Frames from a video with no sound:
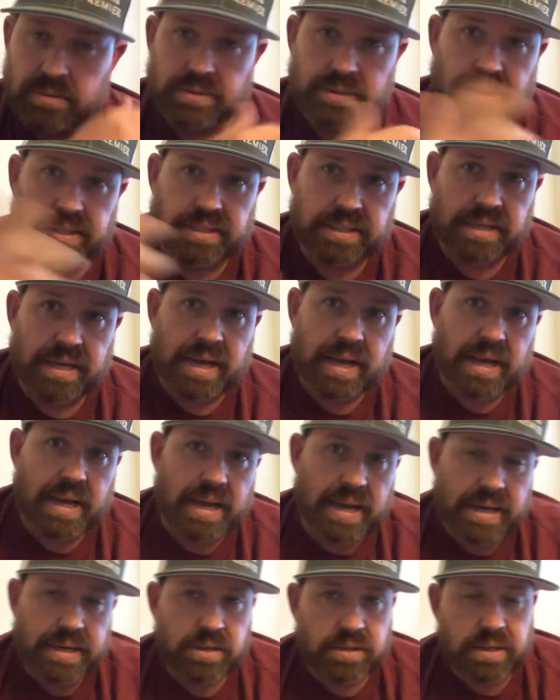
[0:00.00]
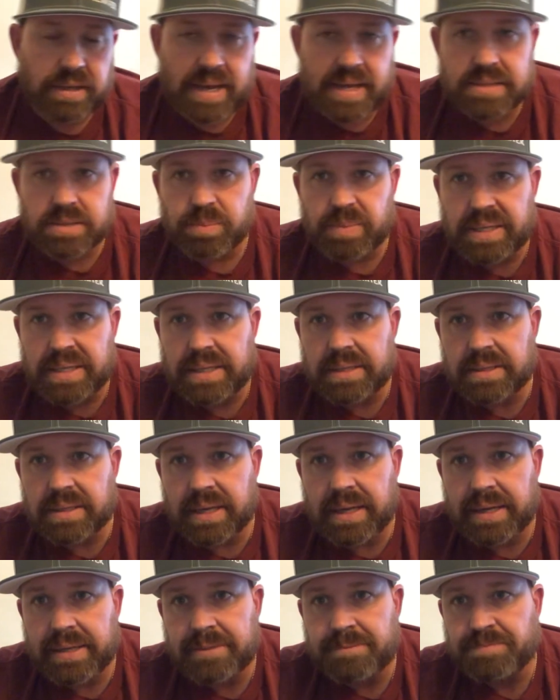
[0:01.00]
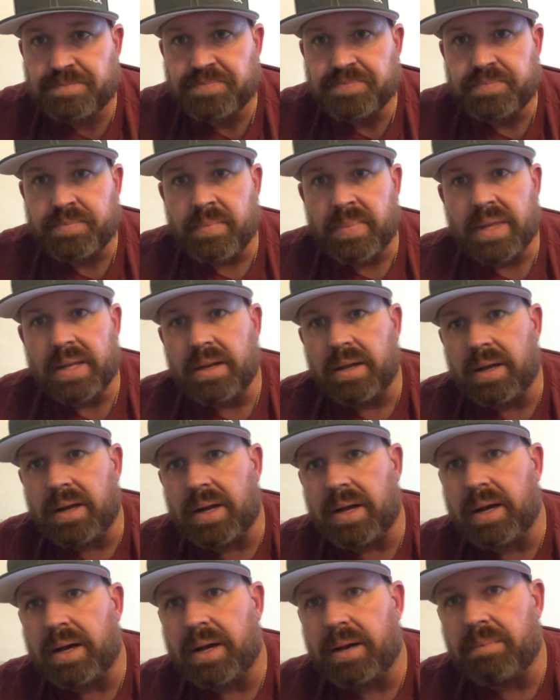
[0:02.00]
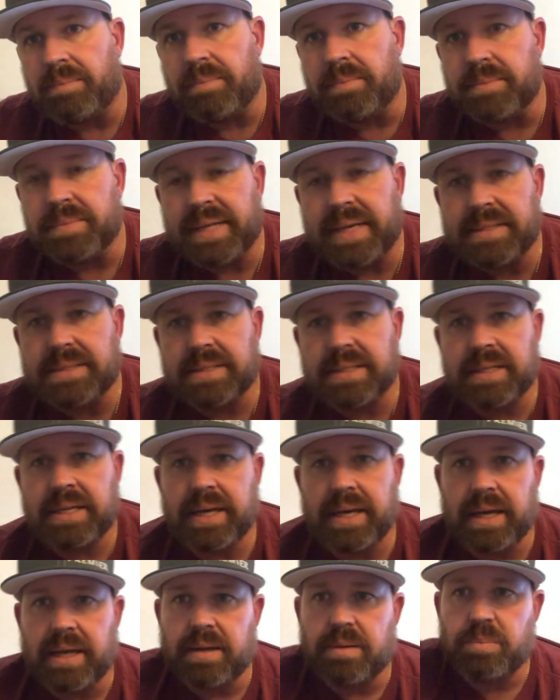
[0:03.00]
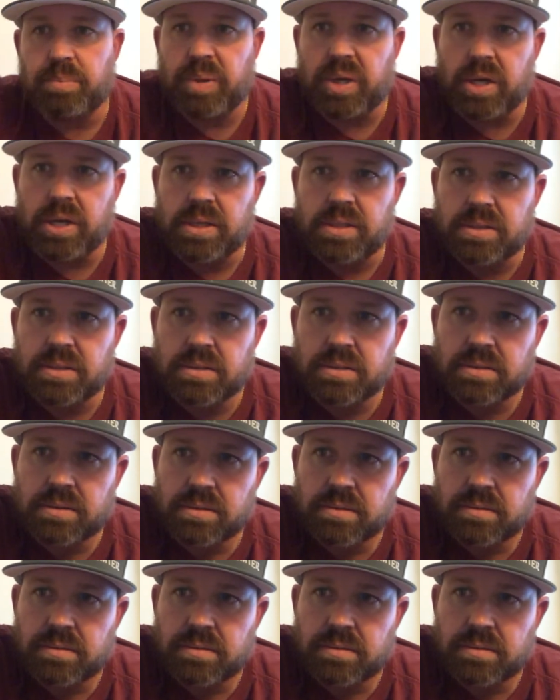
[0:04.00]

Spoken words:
nothing to hide. You can ask me anything. Thanks again. Peace.